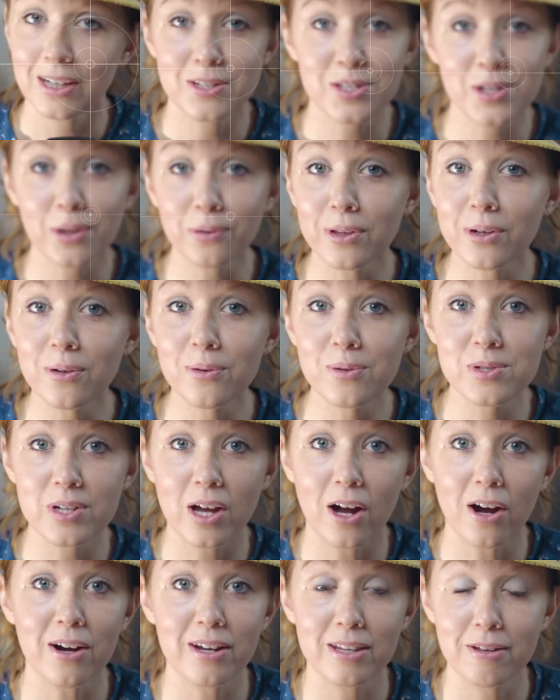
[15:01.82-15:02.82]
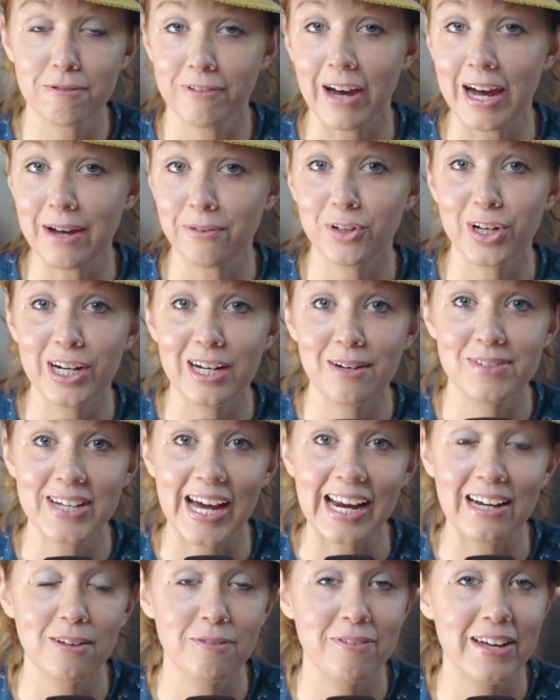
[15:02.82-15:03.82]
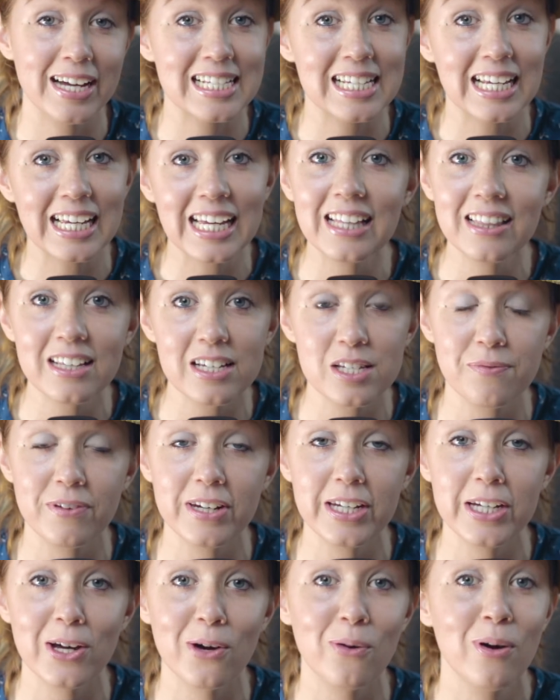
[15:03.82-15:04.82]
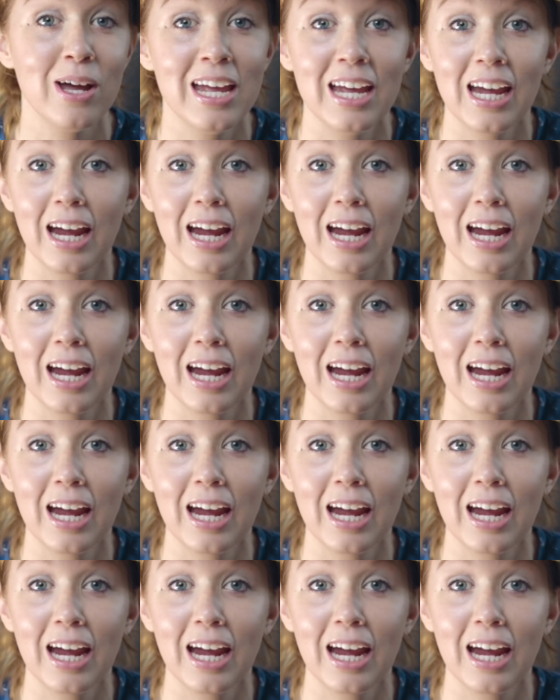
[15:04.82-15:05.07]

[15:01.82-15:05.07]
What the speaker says: So those are the 5 creative title effects in this video.